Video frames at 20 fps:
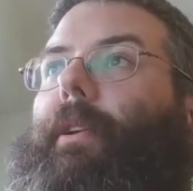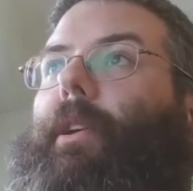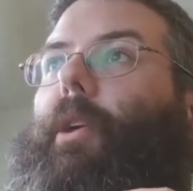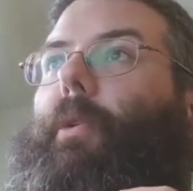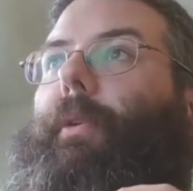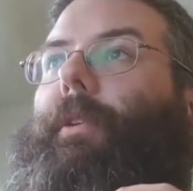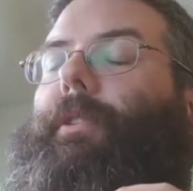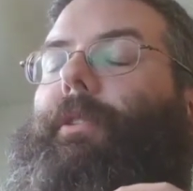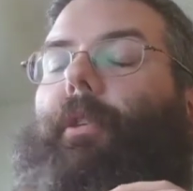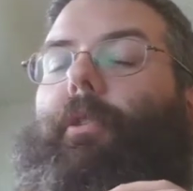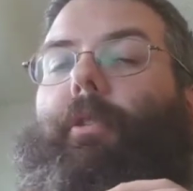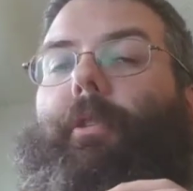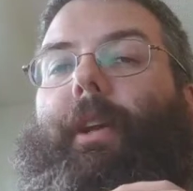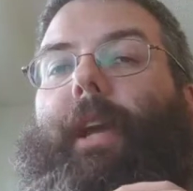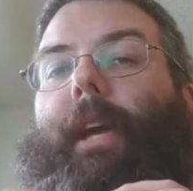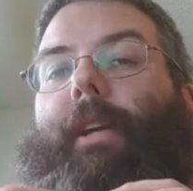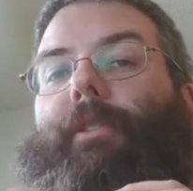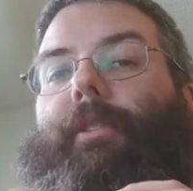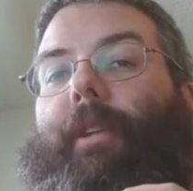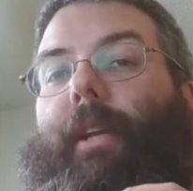no external
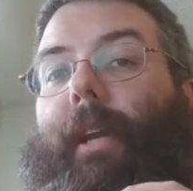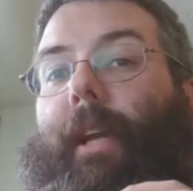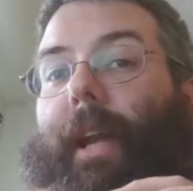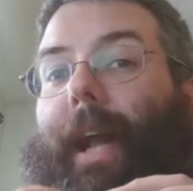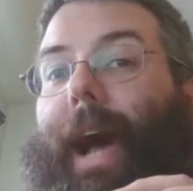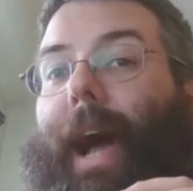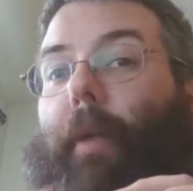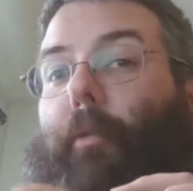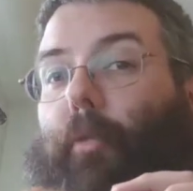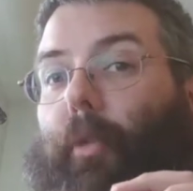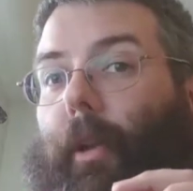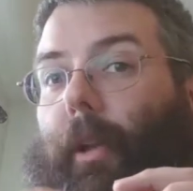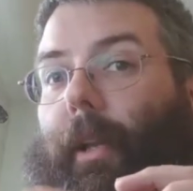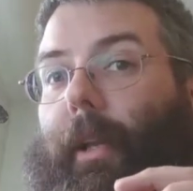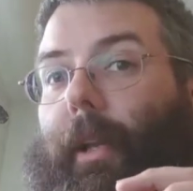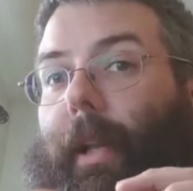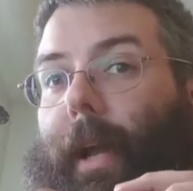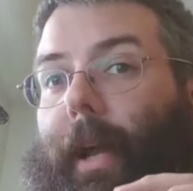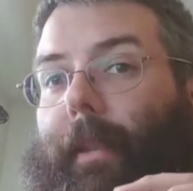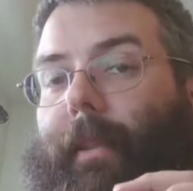gauge needed. I really
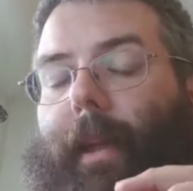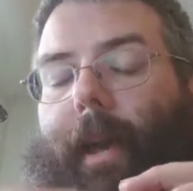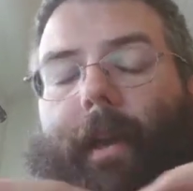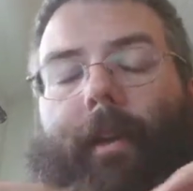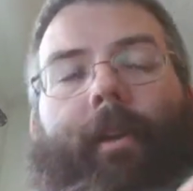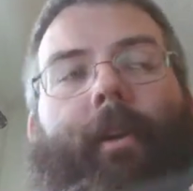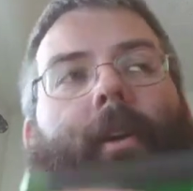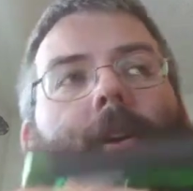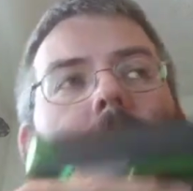like that.